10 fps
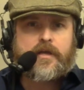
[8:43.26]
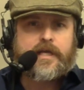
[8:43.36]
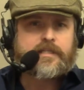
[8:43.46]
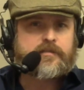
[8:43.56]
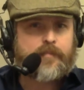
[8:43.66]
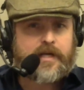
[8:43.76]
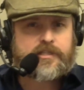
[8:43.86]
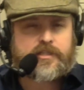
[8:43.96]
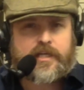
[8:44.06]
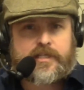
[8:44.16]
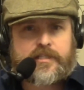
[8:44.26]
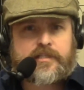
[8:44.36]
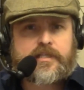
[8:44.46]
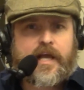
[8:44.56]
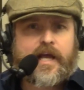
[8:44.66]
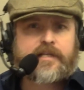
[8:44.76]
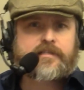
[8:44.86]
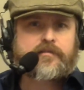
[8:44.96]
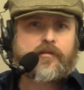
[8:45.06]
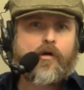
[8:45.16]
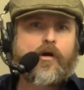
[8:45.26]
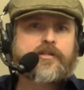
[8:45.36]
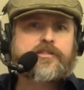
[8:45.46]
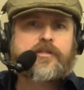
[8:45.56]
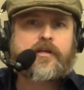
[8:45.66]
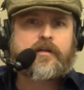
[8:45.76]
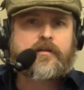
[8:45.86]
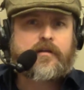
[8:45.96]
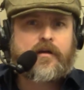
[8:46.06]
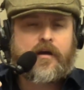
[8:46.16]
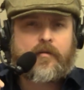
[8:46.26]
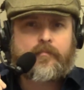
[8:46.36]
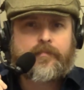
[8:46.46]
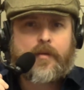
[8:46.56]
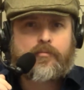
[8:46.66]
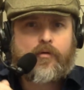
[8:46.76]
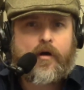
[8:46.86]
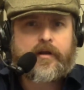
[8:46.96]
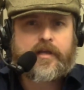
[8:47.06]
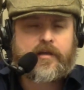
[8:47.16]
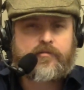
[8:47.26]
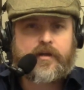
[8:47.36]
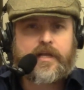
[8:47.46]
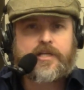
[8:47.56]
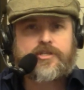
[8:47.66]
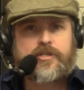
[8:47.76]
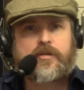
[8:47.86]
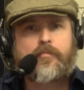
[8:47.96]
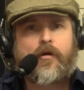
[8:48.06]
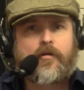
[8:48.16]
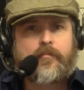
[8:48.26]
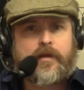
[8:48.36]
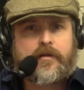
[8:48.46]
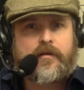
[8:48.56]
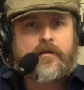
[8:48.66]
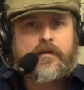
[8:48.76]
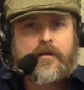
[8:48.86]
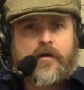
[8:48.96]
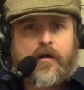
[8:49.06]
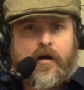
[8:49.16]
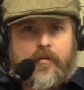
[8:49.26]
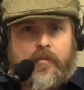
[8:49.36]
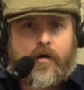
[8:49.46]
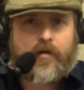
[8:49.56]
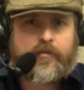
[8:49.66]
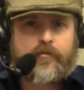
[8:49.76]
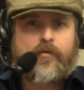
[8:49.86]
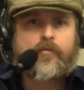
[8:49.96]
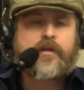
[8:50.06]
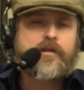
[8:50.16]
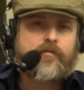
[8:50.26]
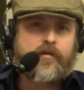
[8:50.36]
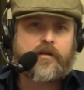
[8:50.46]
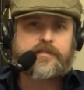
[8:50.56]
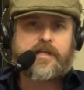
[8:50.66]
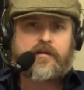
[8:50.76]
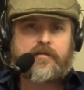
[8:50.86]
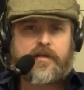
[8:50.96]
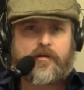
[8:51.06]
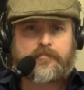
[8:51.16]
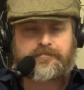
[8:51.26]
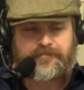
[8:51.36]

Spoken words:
inspection agency, has launched a product accreditation department on their own here in Ontario.